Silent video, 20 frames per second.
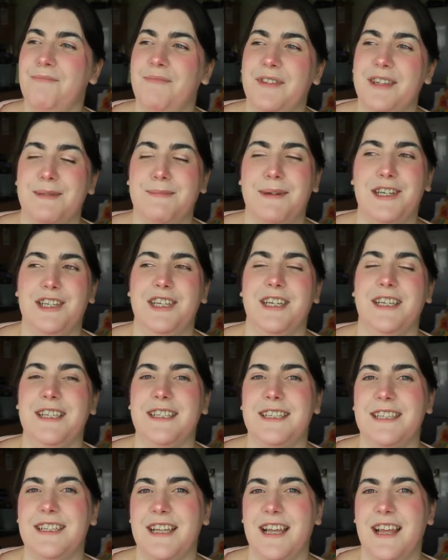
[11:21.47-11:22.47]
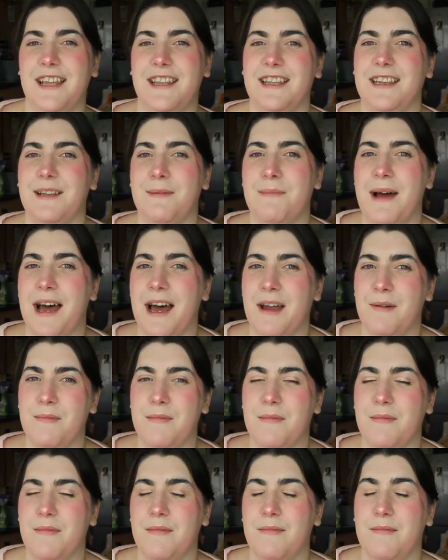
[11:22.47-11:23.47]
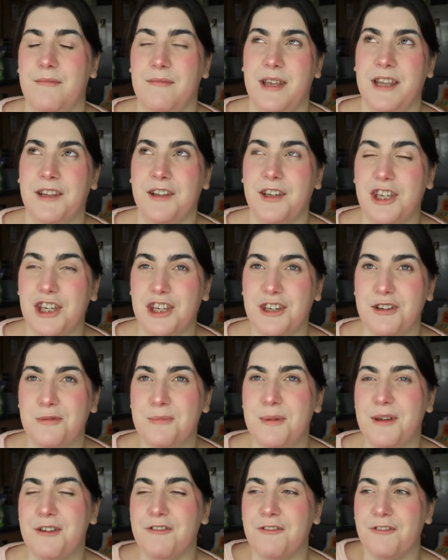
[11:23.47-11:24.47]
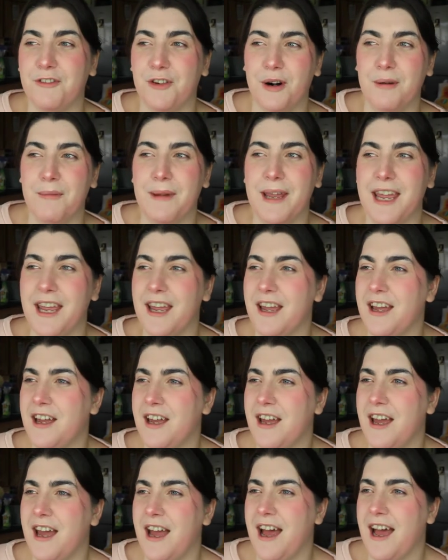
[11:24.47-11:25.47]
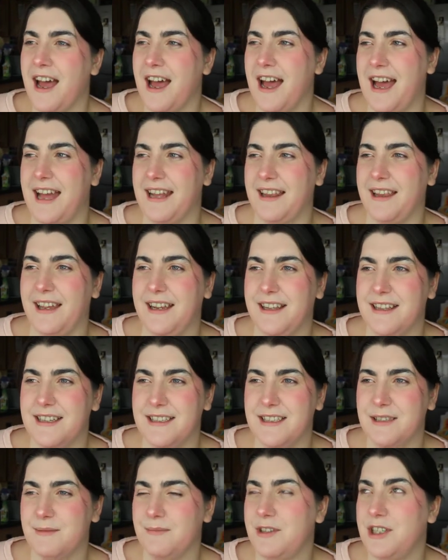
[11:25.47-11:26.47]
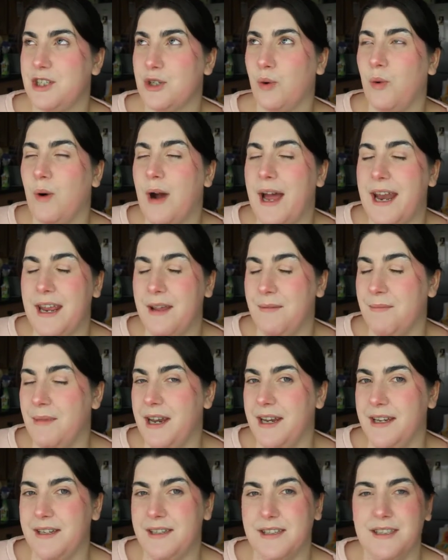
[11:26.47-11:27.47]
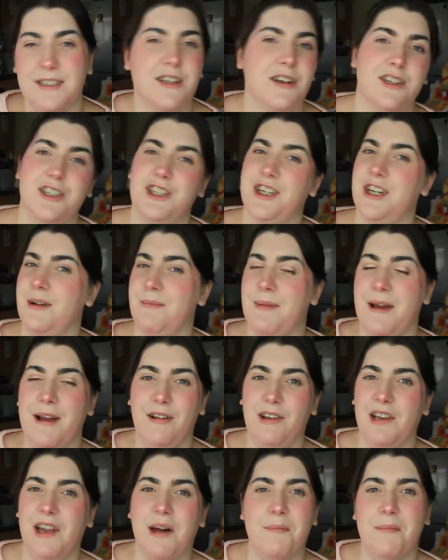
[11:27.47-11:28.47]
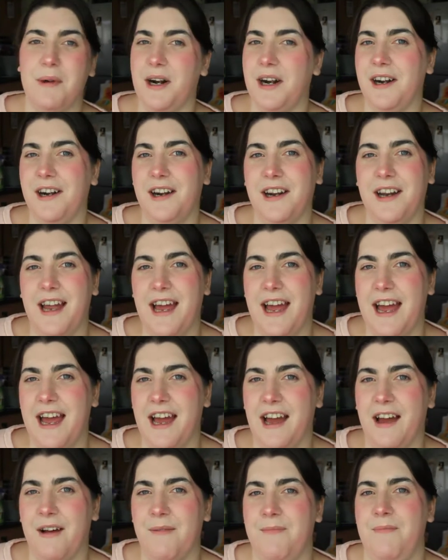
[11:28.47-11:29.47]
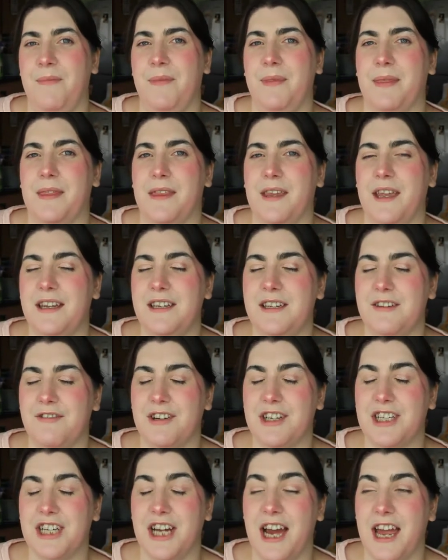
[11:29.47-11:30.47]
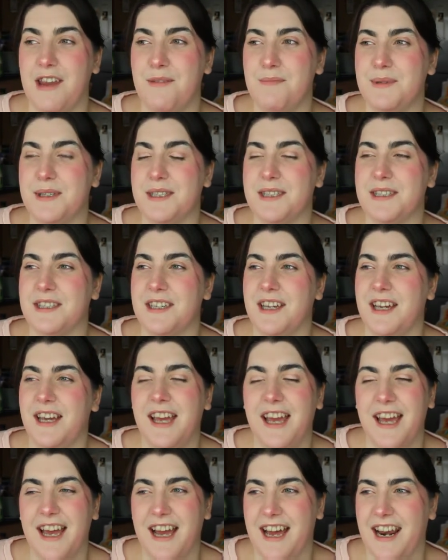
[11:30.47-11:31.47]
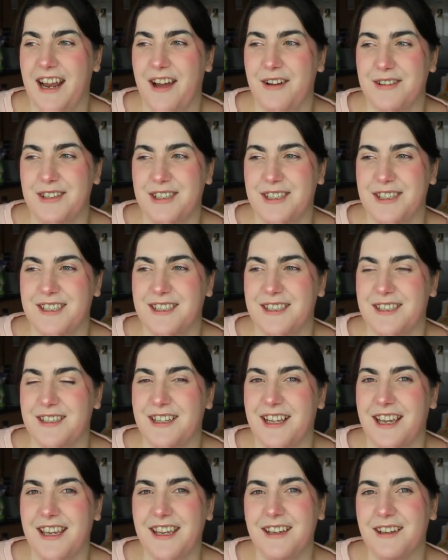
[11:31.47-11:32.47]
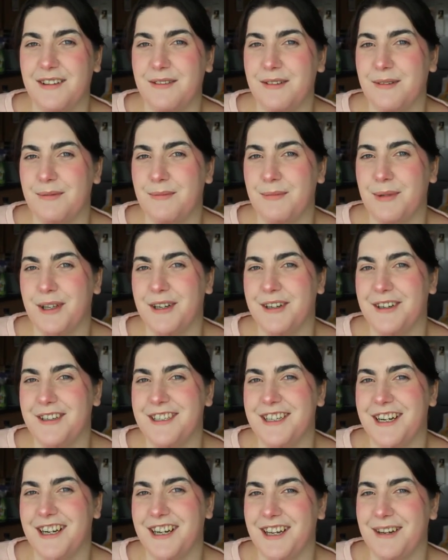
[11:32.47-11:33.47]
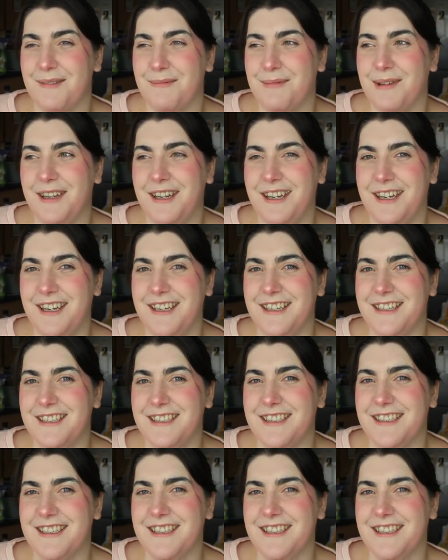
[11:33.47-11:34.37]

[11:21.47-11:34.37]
Especially because I think the man in the queue before me had like this 20-minute discussion about lumber and different types. And I was just like, plug socket, please.